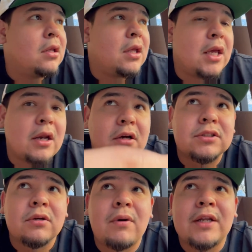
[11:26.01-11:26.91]
And
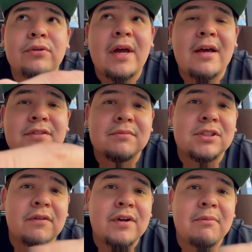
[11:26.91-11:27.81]
also, I do have some
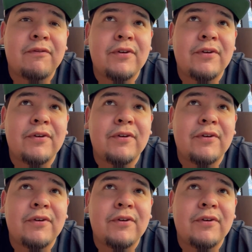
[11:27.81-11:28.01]
stuff coming for